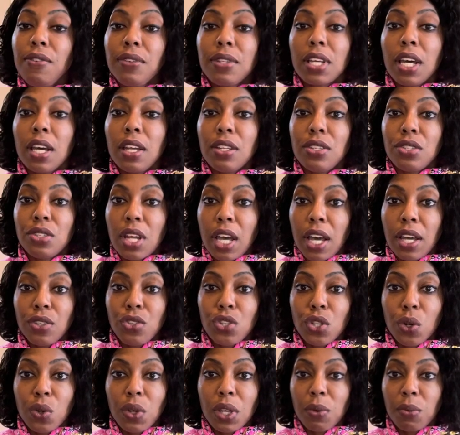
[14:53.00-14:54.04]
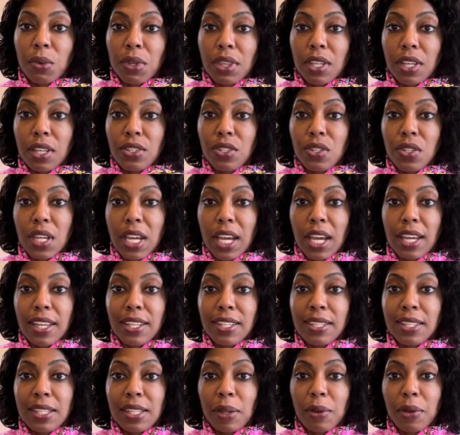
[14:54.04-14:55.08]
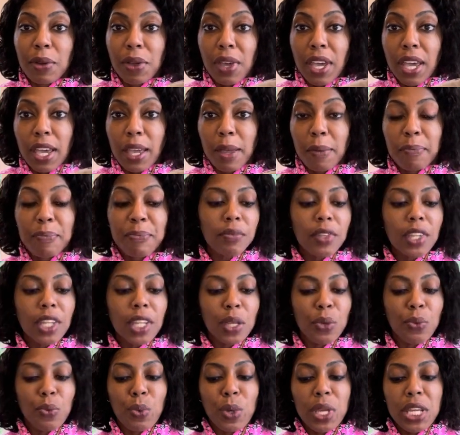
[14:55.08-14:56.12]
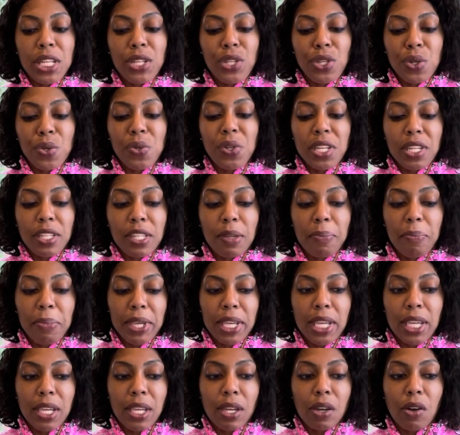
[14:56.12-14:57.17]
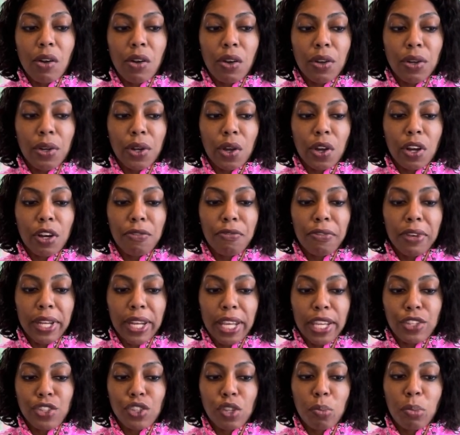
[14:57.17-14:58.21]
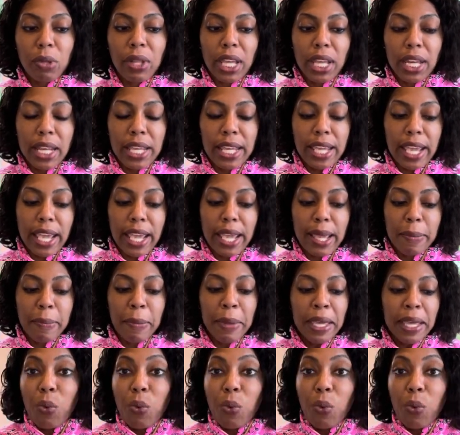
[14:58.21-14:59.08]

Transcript: Vuitton is not joking with us, you guys, okay? We do need to be on our financial planning game.